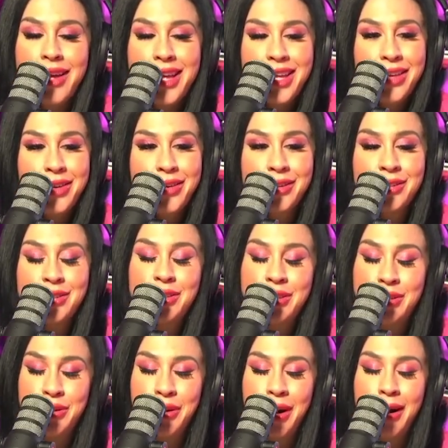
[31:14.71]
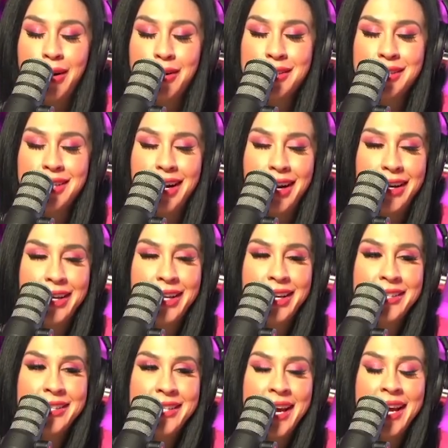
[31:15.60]
you can do two hours of
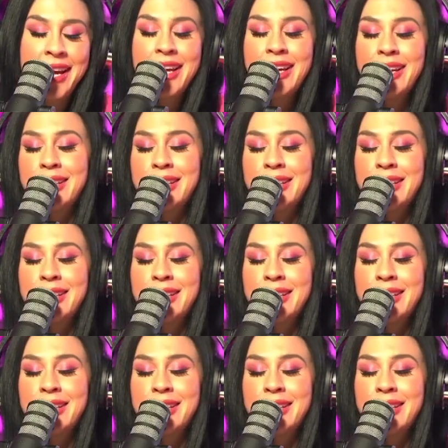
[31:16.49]
cardio a day,